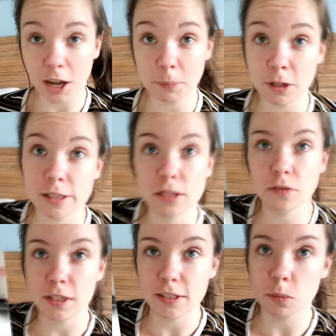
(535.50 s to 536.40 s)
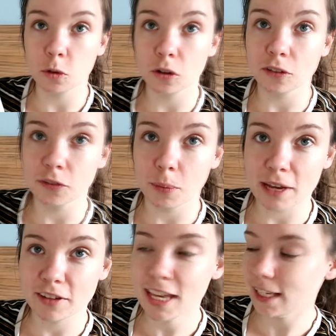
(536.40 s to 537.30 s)
I'm going to read some more of The
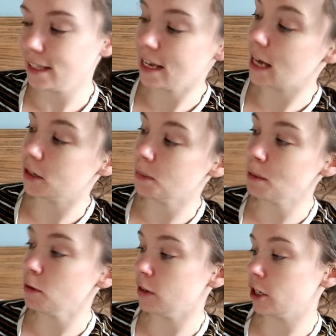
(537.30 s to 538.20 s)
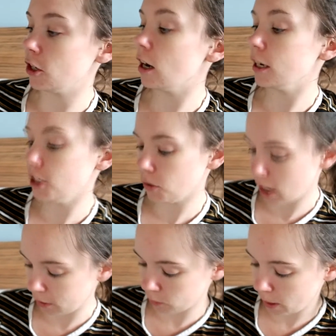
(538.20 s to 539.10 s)
Way of Kings and maybe finish it. I do
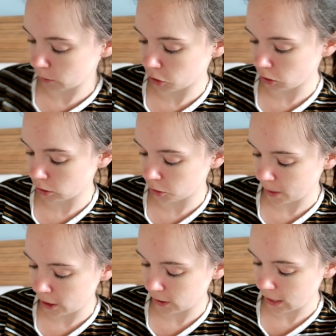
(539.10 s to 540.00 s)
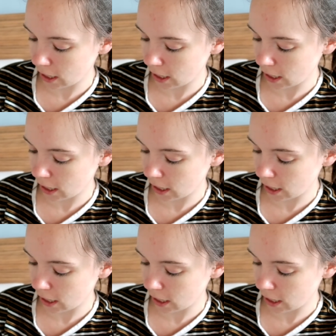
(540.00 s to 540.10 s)
have about 200 pages